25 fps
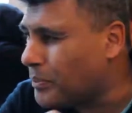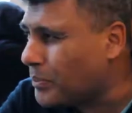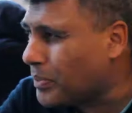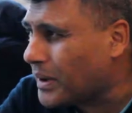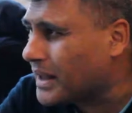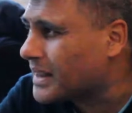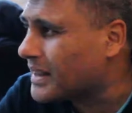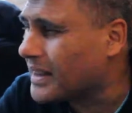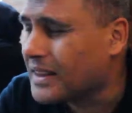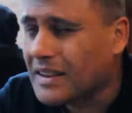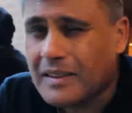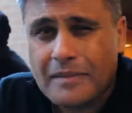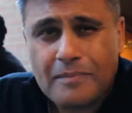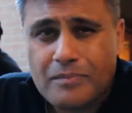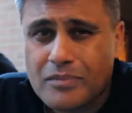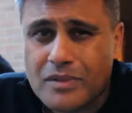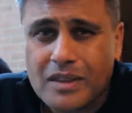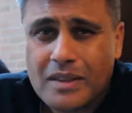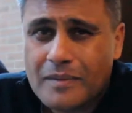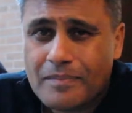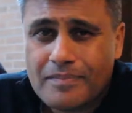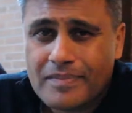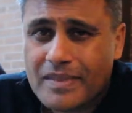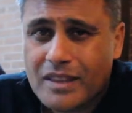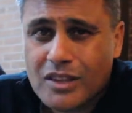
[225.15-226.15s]
But
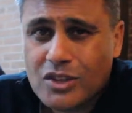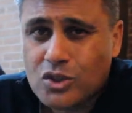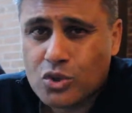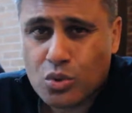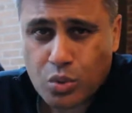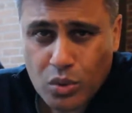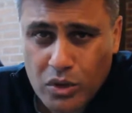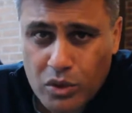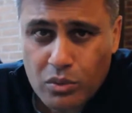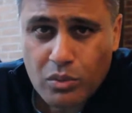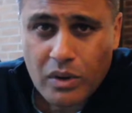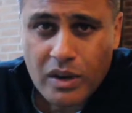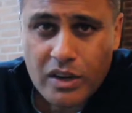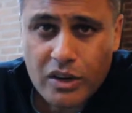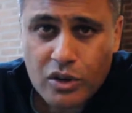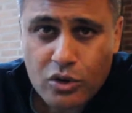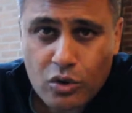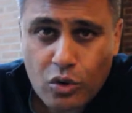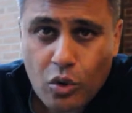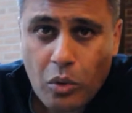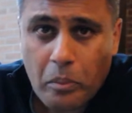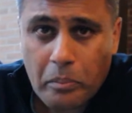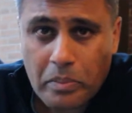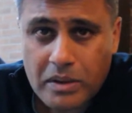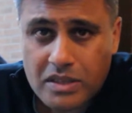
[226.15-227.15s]
twenty-one year
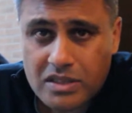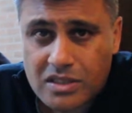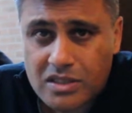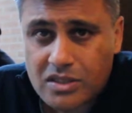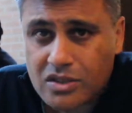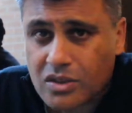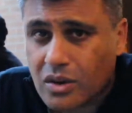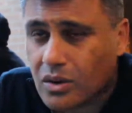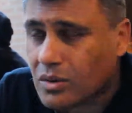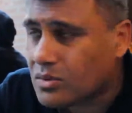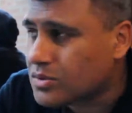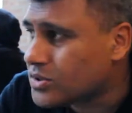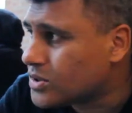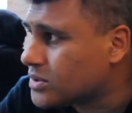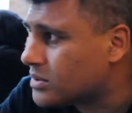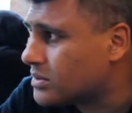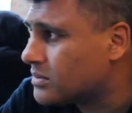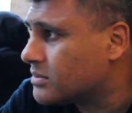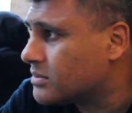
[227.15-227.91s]
old business coach?